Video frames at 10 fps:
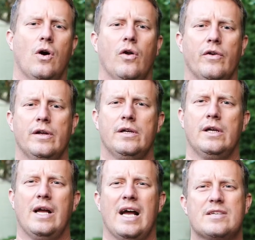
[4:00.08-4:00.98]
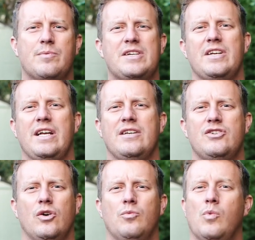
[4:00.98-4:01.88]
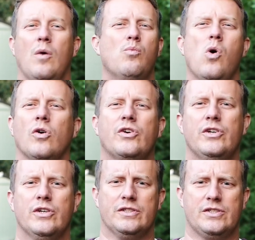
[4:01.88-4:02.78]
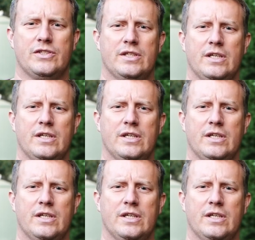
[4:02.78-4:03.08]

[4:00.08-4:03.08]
on. As we see in John 1, what good